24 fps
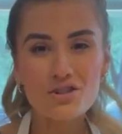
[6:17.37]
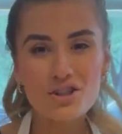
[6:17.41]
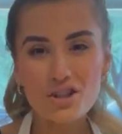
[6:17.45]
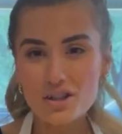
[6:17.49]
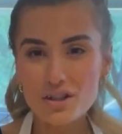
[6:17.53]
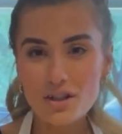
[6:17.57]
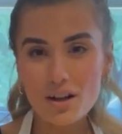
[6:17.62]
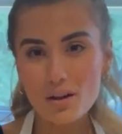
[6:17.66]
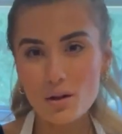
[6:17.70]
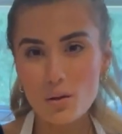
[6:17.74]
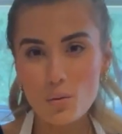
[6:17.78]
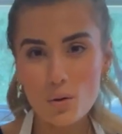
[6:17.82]
just
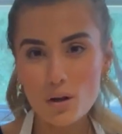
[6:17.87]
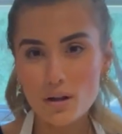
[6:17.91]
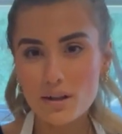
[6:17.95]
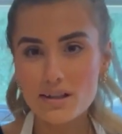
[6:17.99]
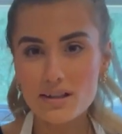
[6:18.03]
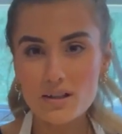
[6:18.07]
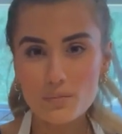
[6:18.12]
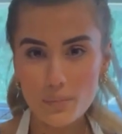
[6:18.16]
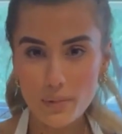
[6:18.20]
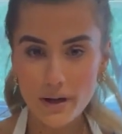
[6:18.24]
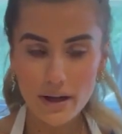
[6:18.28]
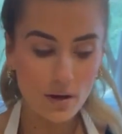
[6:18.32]
gonna want to
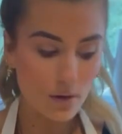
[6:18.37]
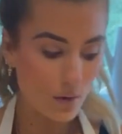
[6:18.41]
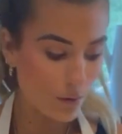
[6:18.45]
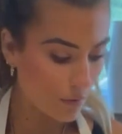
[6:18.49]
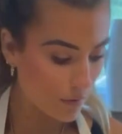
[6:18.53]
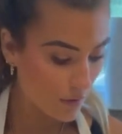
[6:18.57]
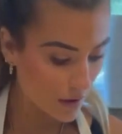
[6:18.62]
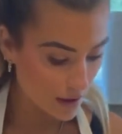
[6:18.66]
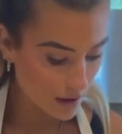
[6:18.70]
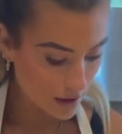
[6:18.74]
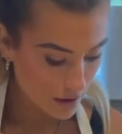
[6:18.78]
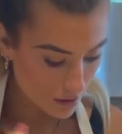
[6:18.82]
sprinkle
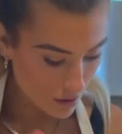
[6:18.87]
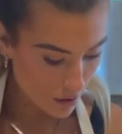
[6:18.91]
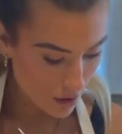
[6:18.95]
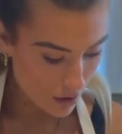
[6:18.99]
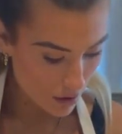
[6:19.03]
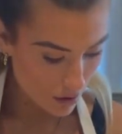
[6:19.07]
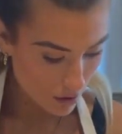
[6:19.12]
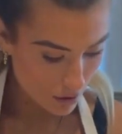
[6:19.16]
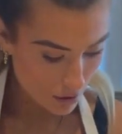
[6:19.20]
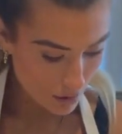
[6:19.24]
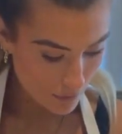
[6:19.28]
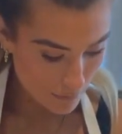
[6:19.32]
this
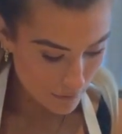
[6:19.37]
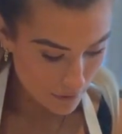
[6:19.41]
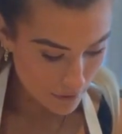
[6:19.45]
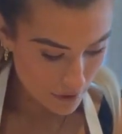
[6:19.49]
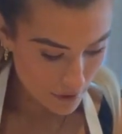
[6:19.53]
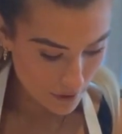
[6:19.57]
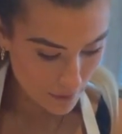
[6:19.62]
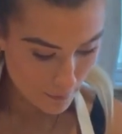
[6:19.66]
all over your